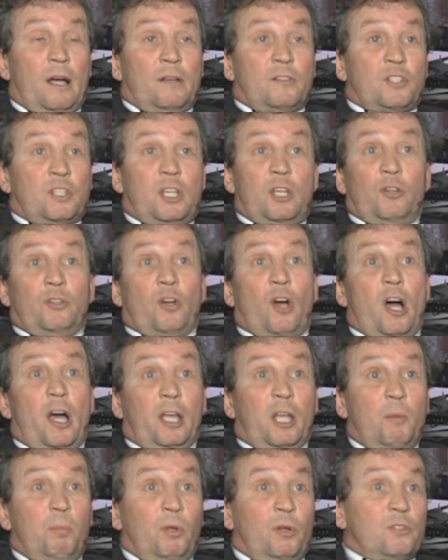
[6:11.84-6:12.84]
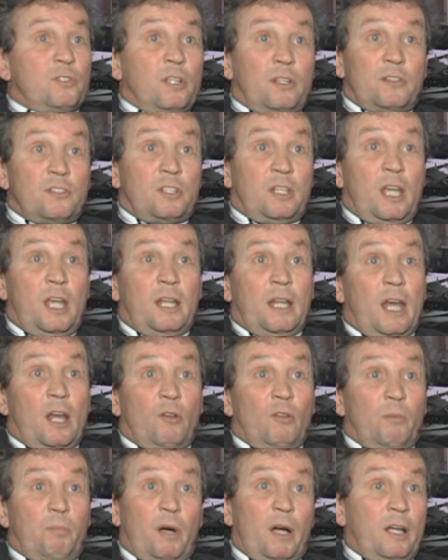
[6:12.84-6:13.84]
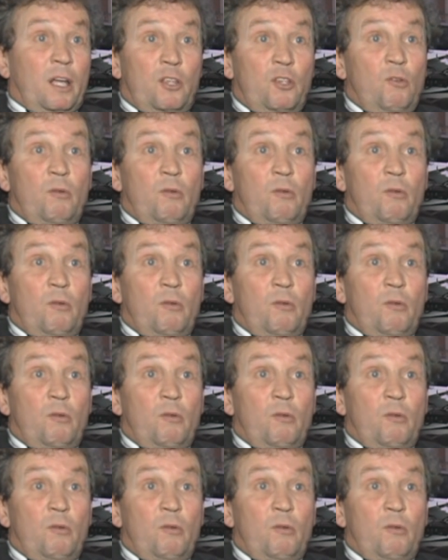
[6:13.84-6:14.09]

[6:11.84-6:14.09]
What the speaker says: skilled hockey players that can skate and handle the puck and